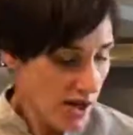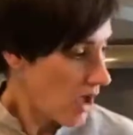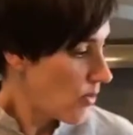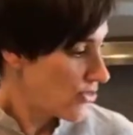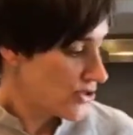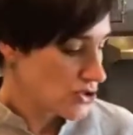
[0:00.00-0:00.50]
go
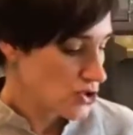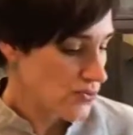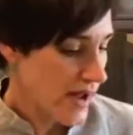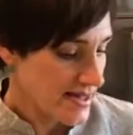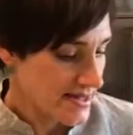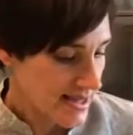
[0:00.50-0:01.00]
with the
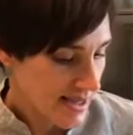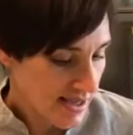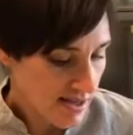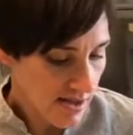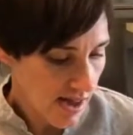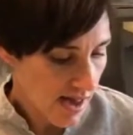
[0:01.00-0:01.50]
dressing.
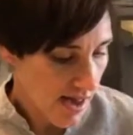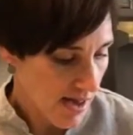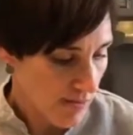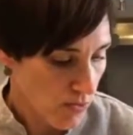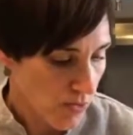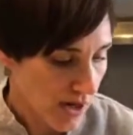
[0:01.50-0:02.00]

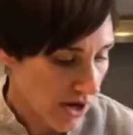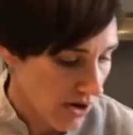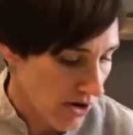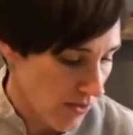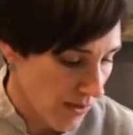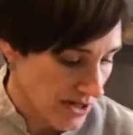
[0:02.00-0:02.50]
Um, we are
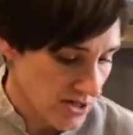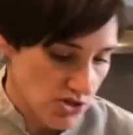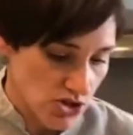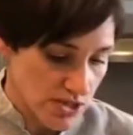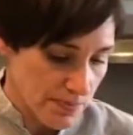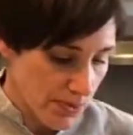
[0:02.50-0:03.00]
going to
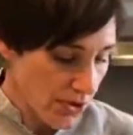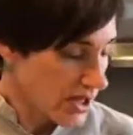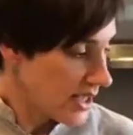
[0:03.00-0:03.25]
just put